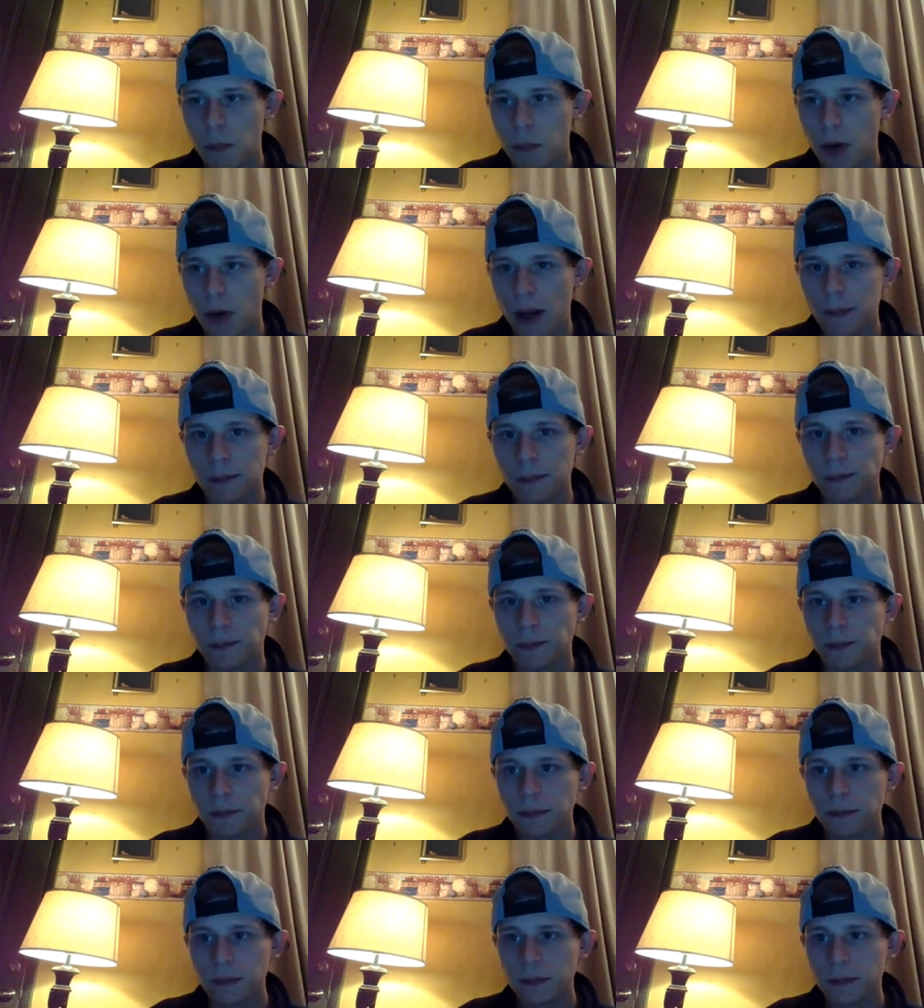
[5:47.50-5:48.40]
But
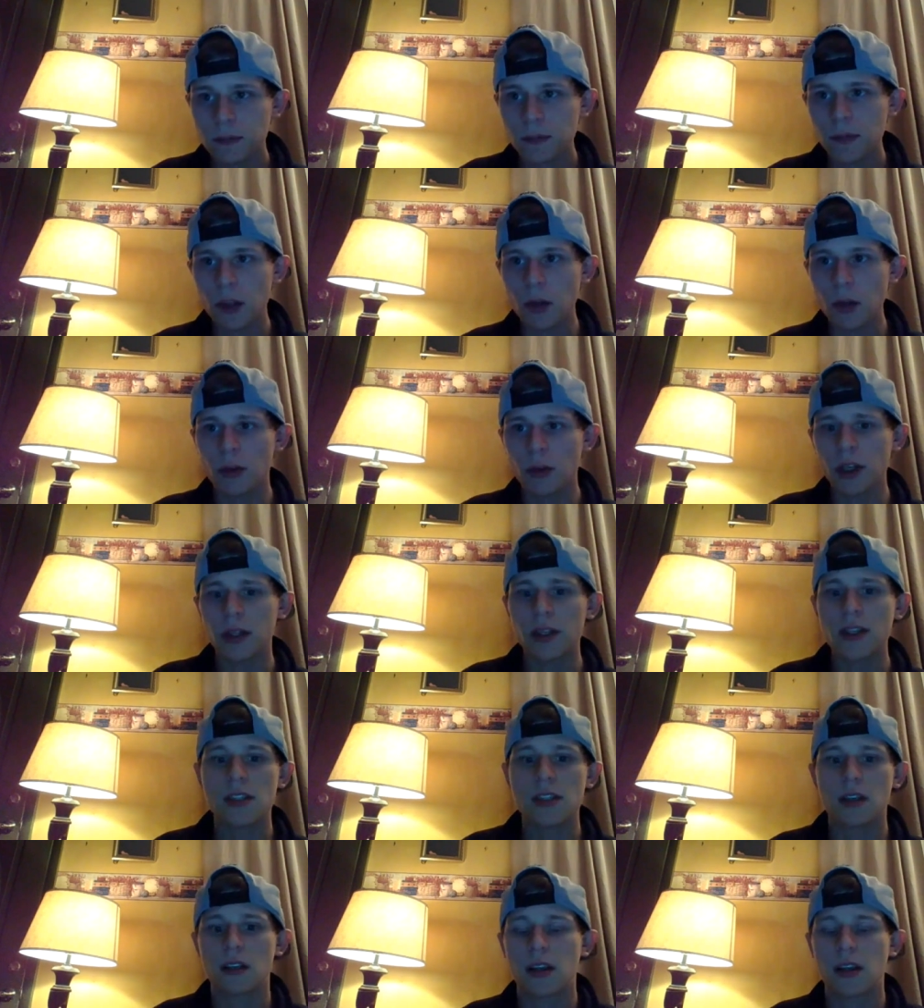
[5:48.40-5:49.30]

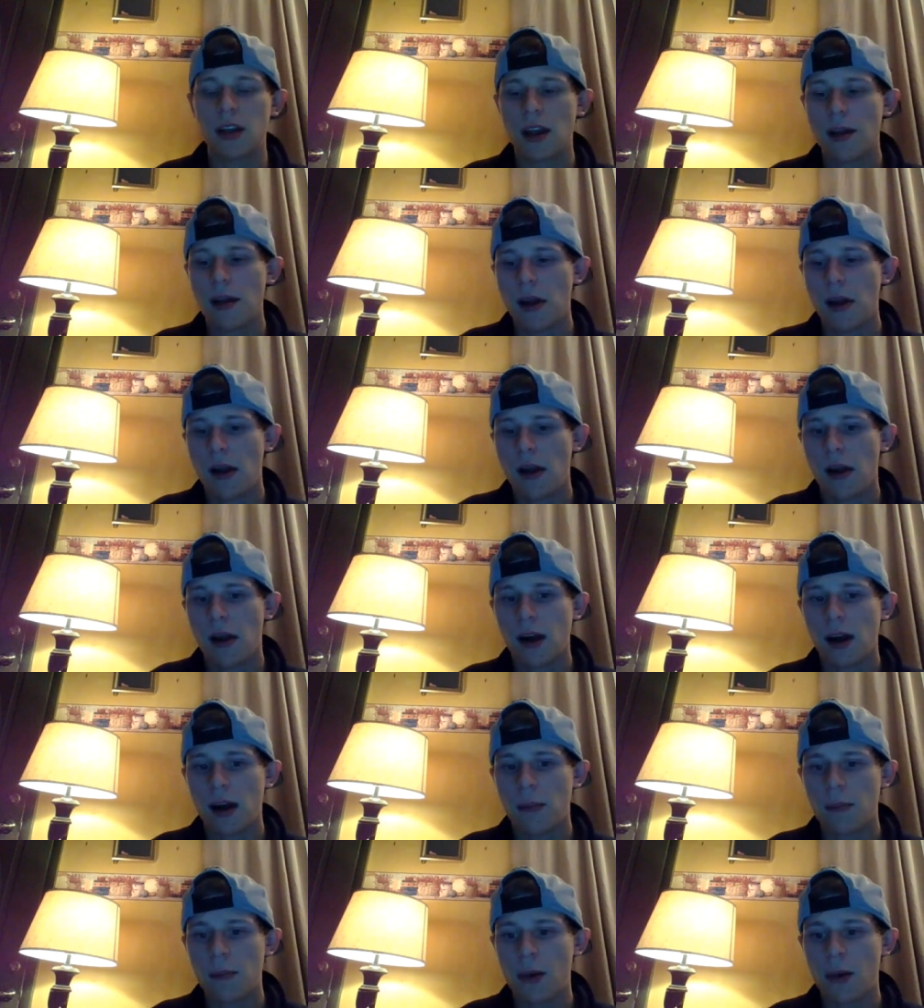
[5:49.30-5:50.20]
realistically,
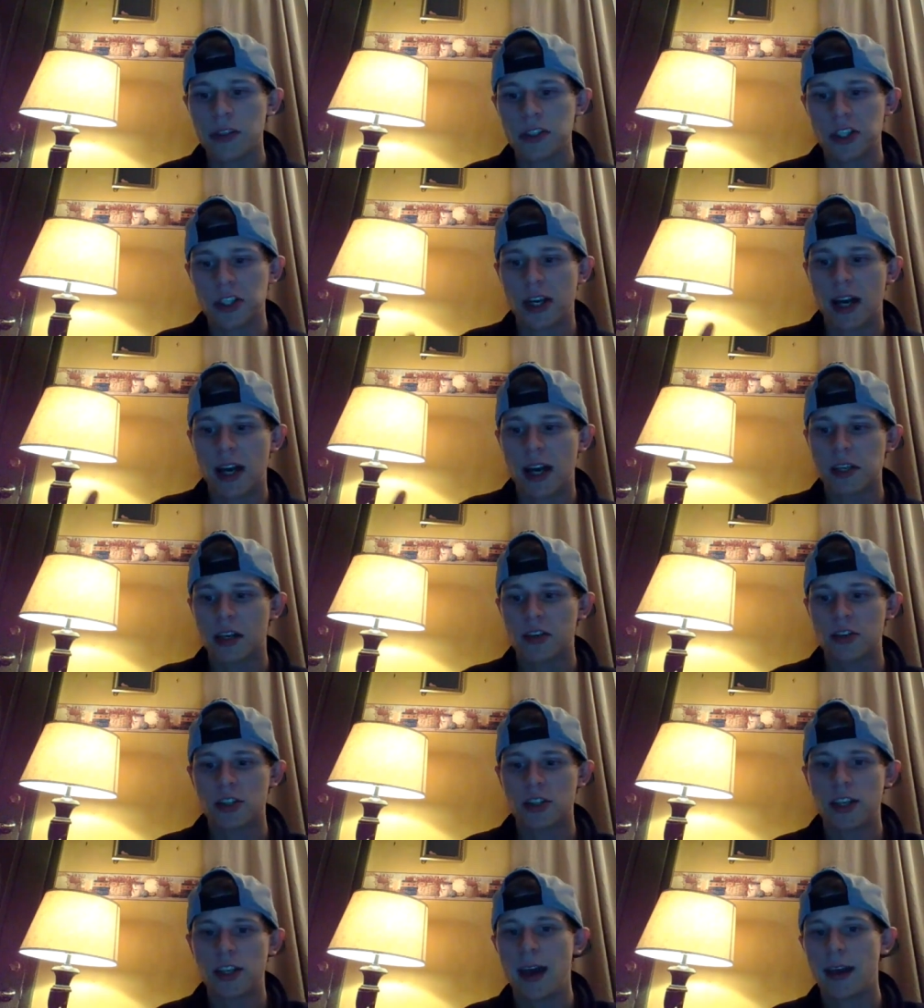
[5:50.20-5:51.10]
I want you guys to
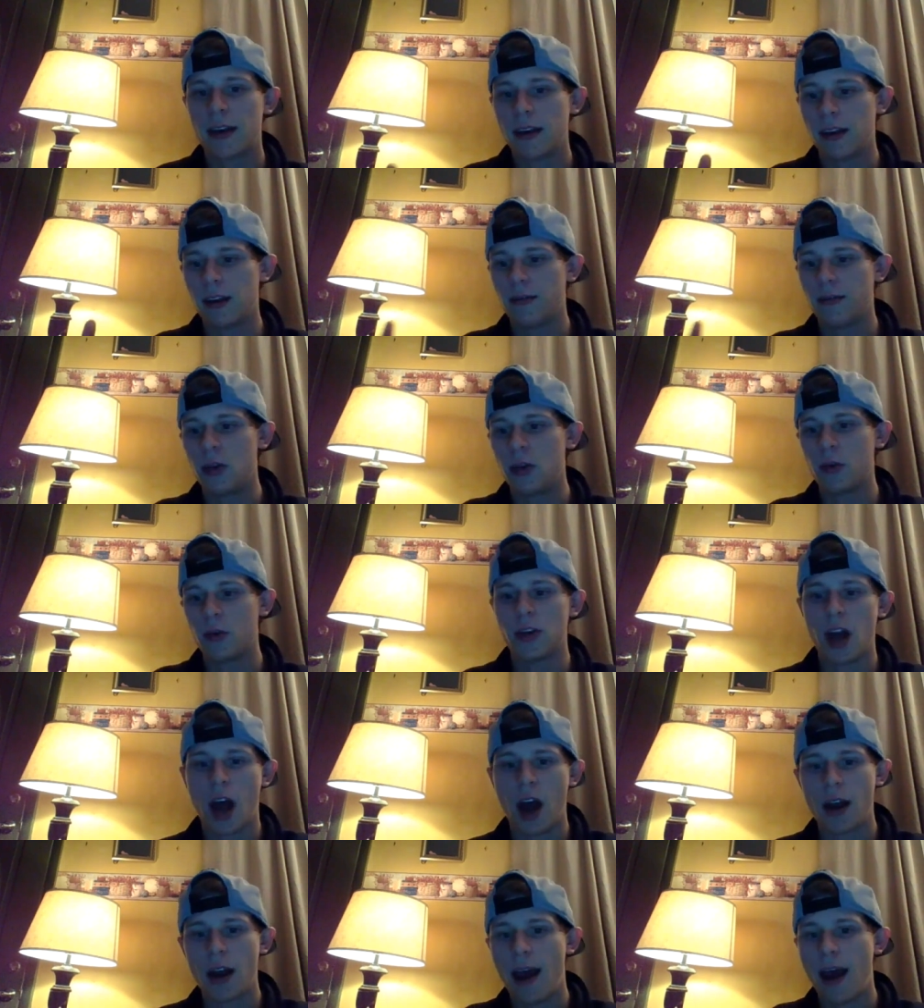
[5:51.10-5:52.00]
understand, if you're
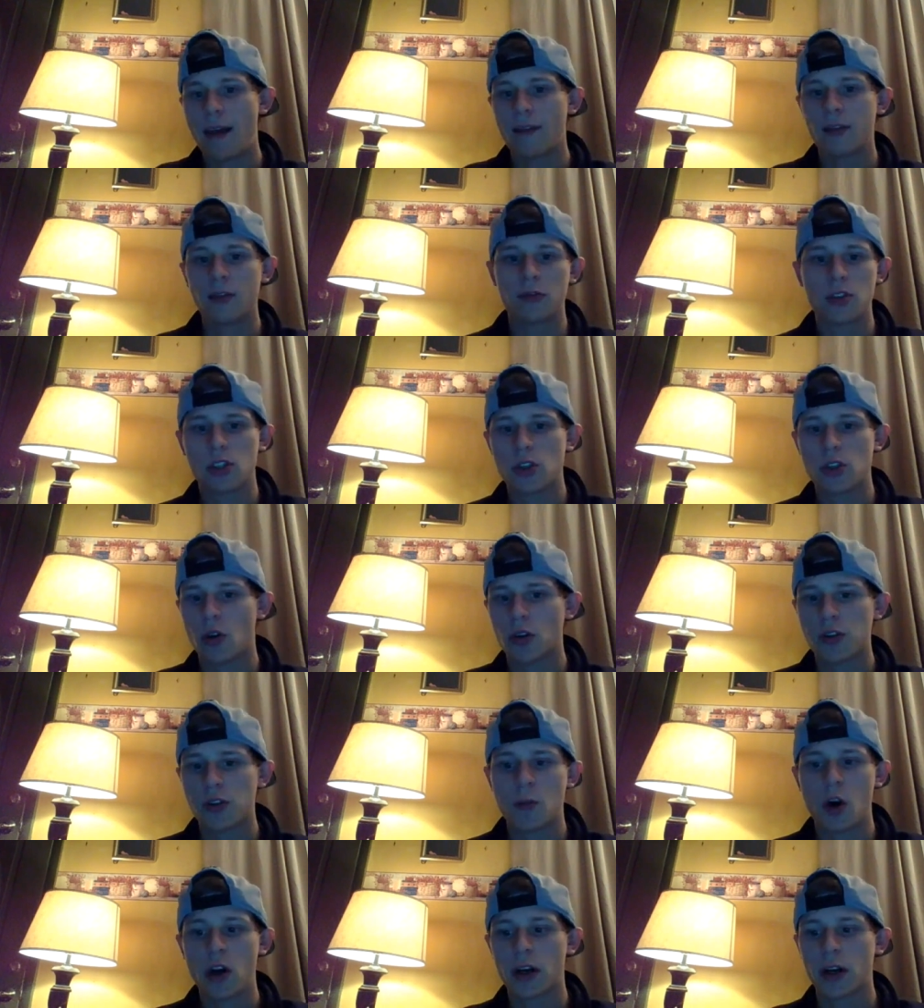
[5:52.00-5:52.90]
not having results
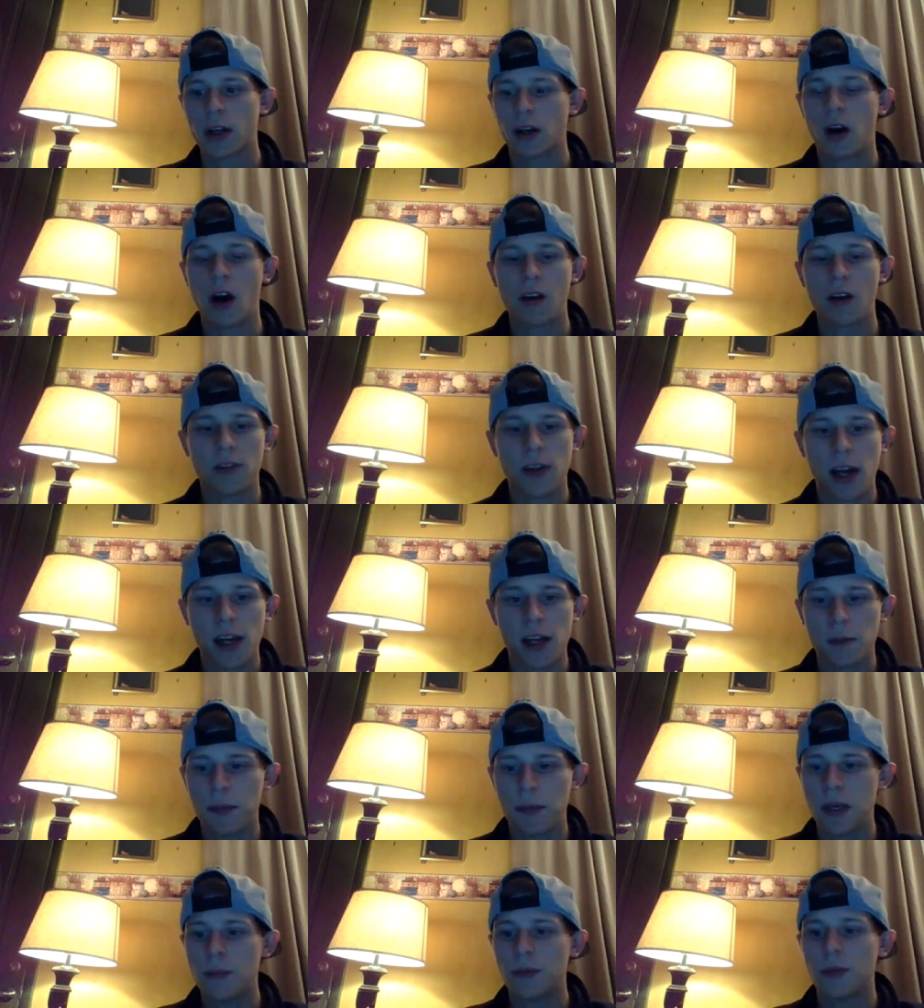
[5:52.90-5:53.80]
marketing offline to
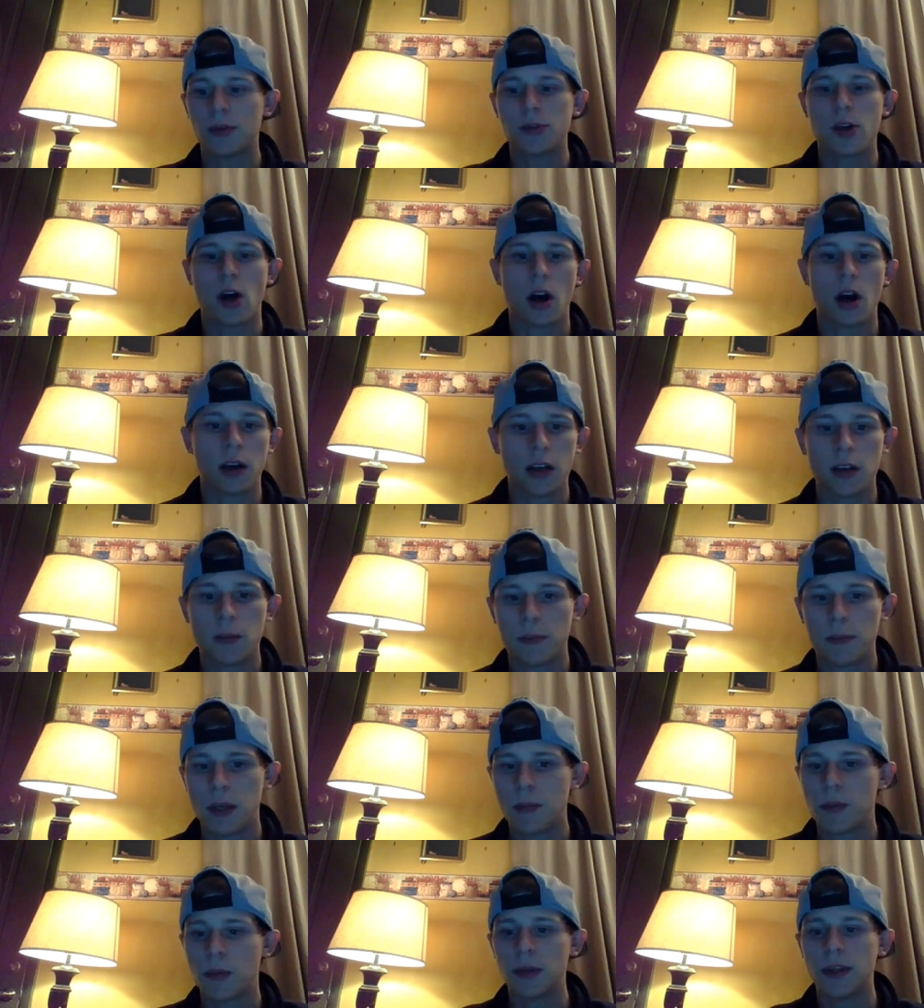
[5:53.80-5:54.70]
people, talking to
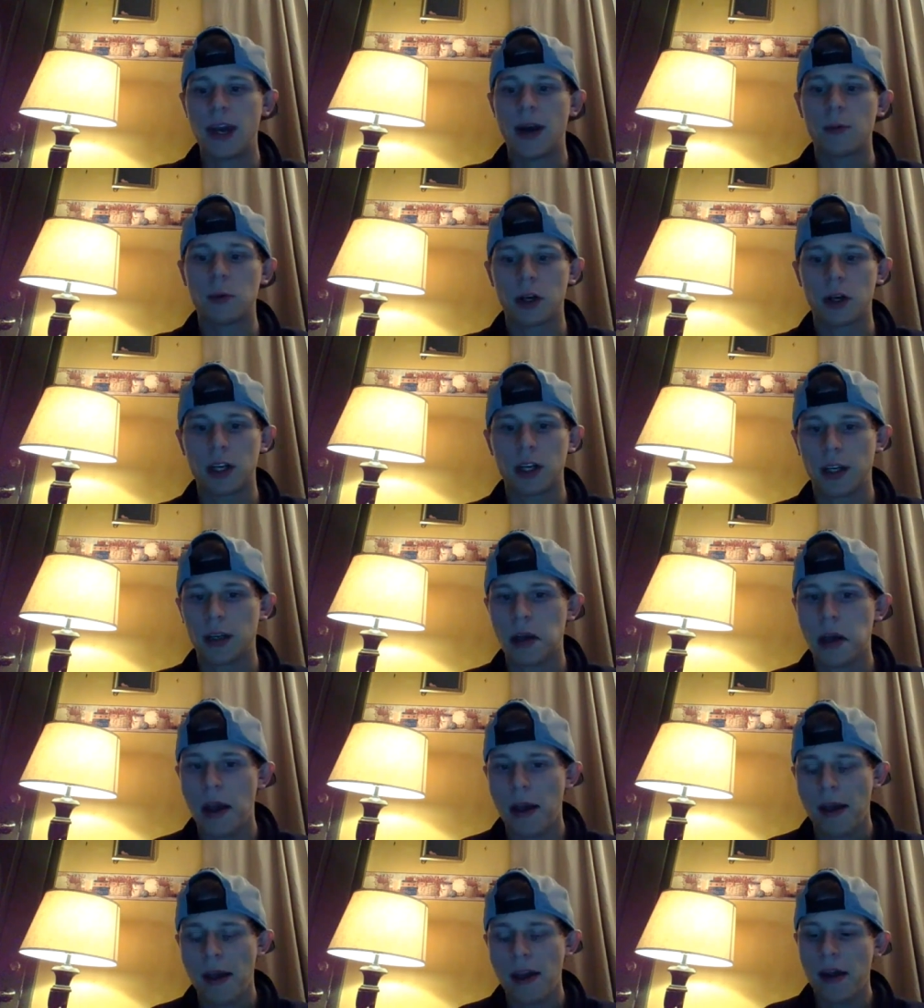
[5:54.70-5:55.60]
people, networking,
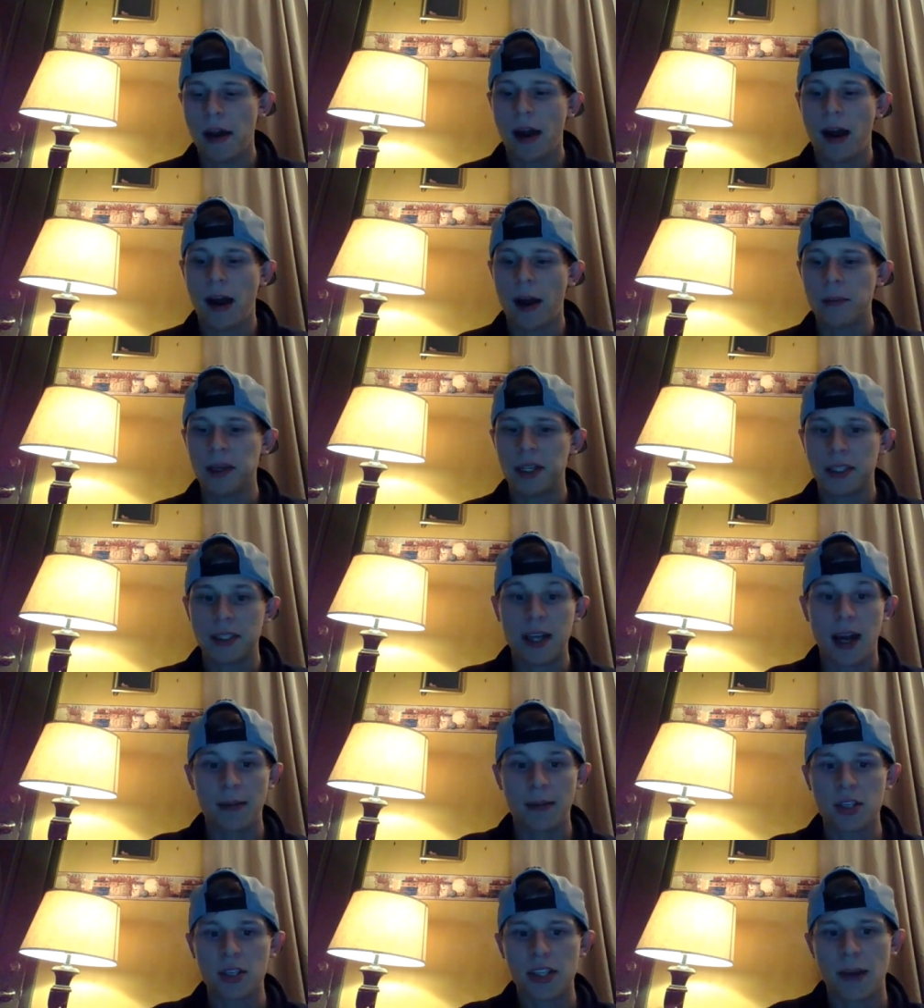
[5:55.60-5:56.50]
it's
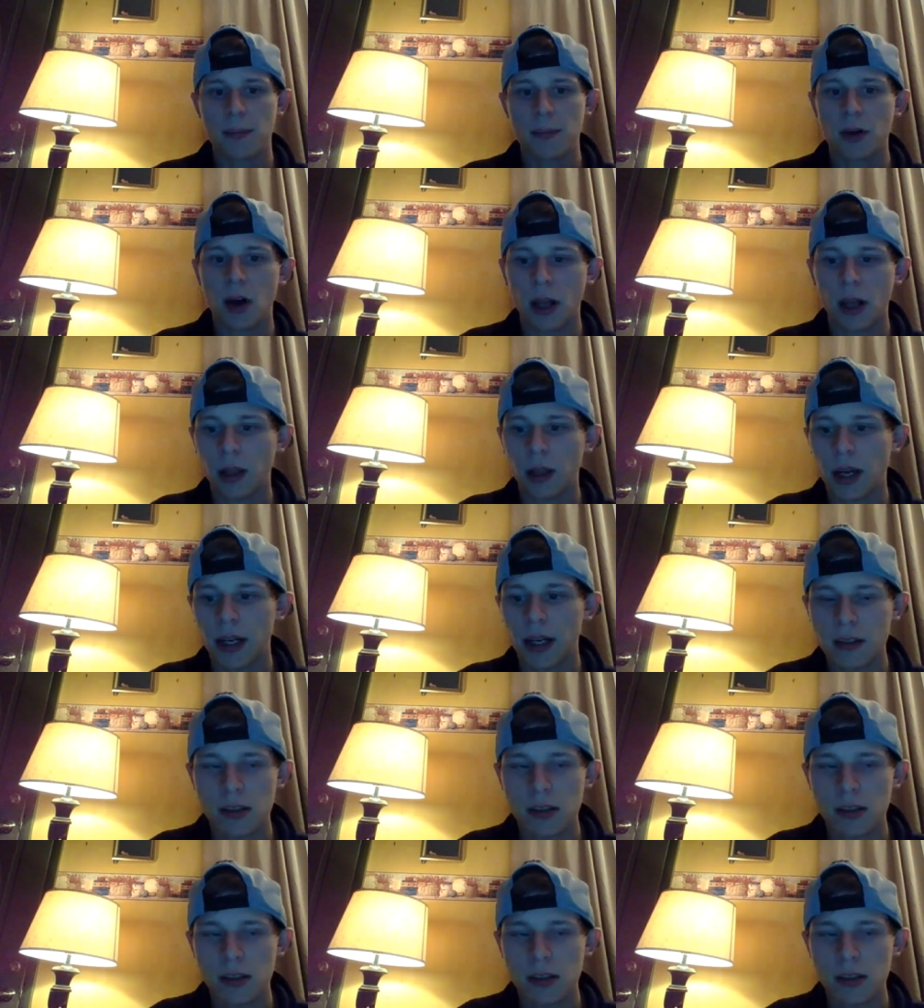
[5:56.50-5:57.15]
time to step it online.